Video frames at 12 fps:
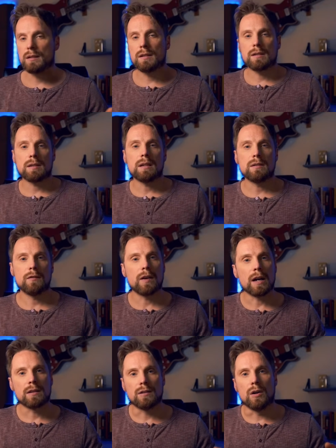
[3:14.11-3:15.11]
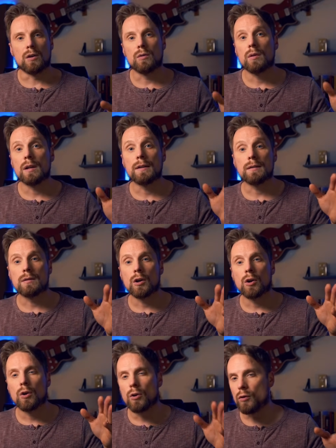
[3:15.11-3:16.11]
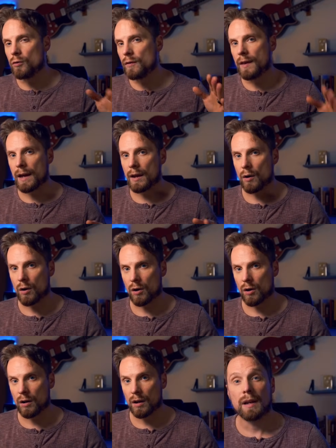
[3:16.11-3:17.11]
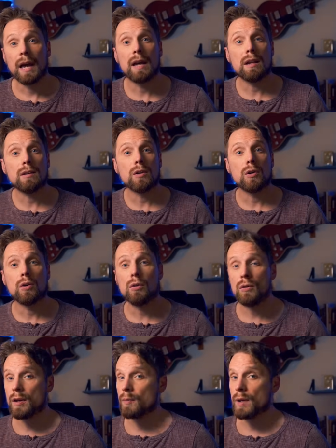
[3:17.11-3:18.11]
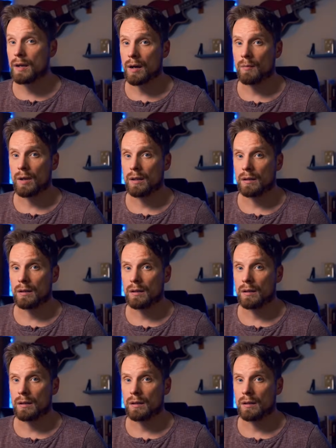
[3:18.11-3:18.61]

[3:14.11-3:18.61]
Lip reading: decisive guys know is who they are and who they're becoming.